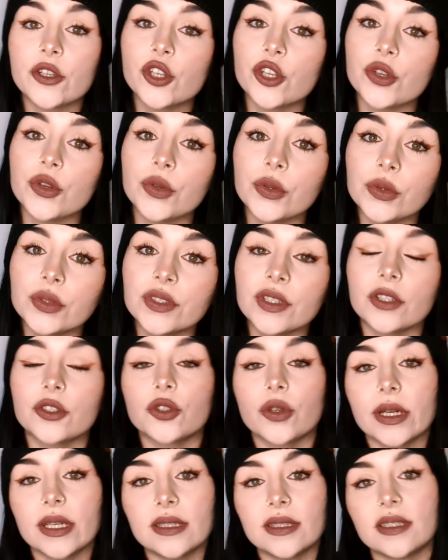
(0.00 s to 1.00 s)
choose a
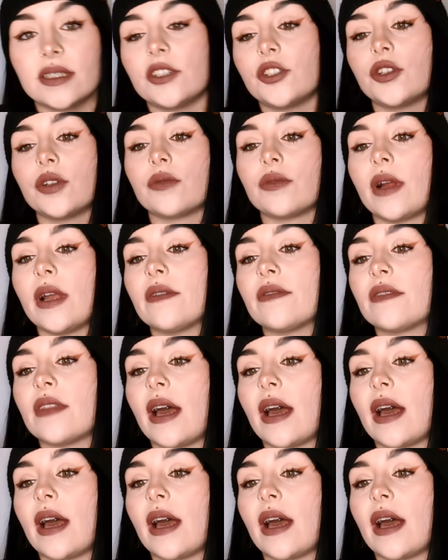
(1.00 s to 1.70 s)
transition riff